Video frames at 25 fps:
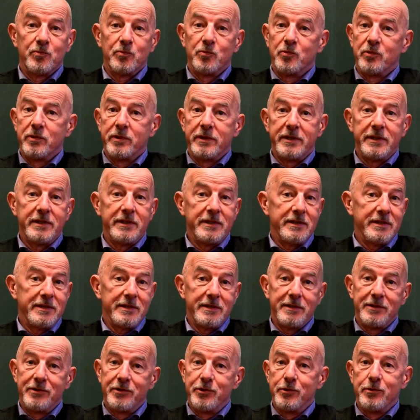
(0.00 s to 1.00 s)

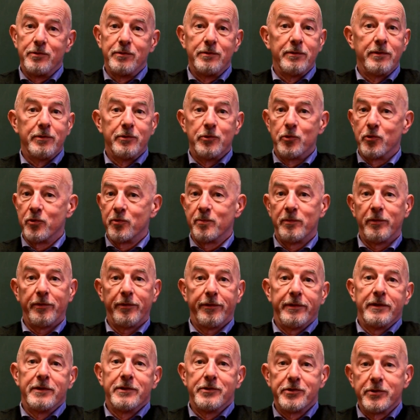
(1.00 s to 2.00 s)
we do the normal
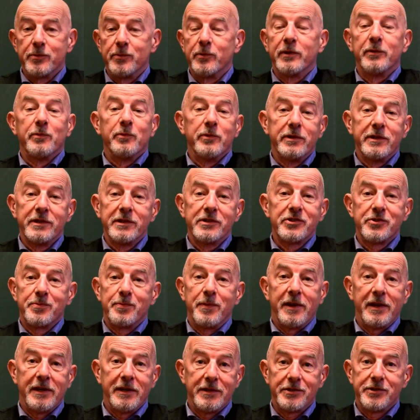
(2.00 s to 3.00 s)
things that one would
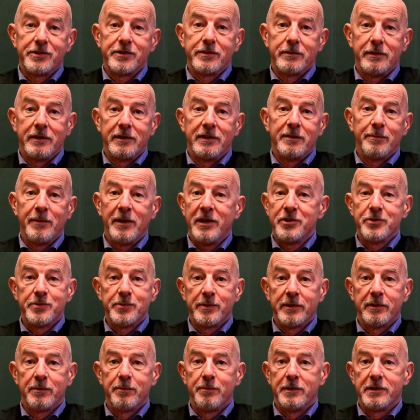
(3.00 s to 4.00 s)
expect in a
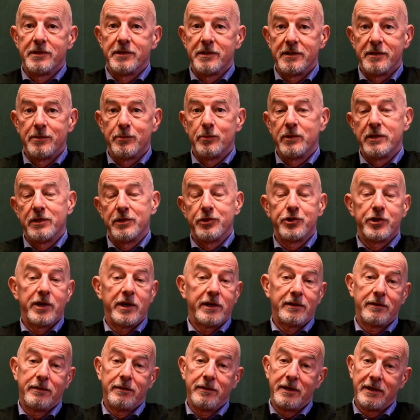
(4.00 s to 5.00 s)
management committee. We
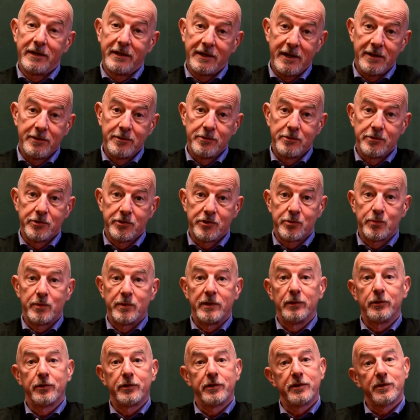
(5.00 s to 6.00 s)
check the accounts, we
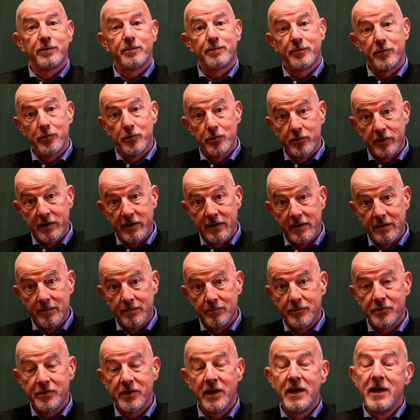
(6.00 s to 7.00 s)
look at the
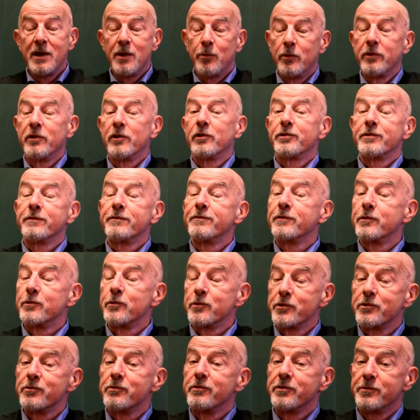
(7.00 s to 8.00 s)
programs. We're not, of
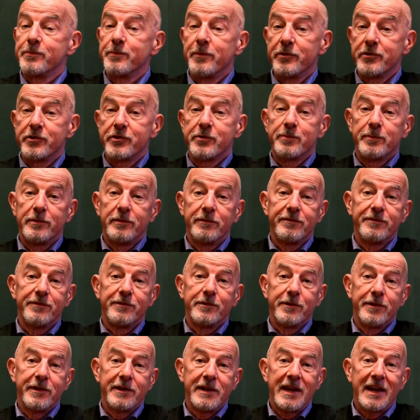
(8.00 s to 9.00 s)
course, responsible
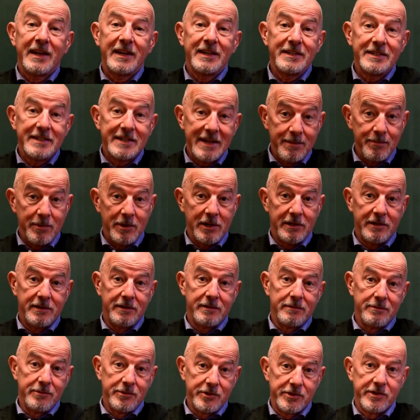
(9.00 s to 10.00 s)
for the academic
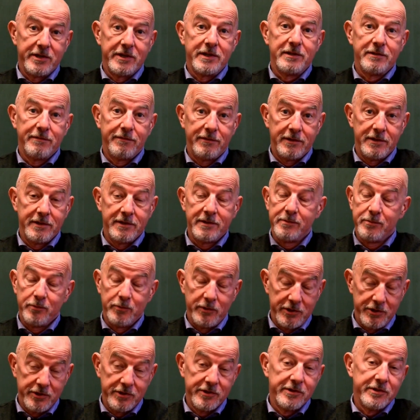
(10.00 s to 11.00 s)
side of it,
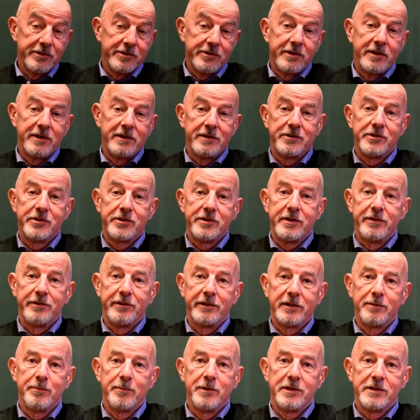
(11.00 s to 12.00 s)
which is the science
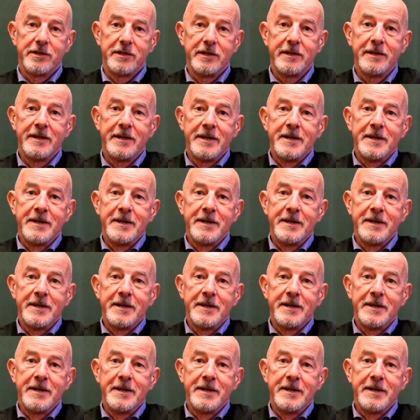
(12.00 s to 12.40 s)
steering committee.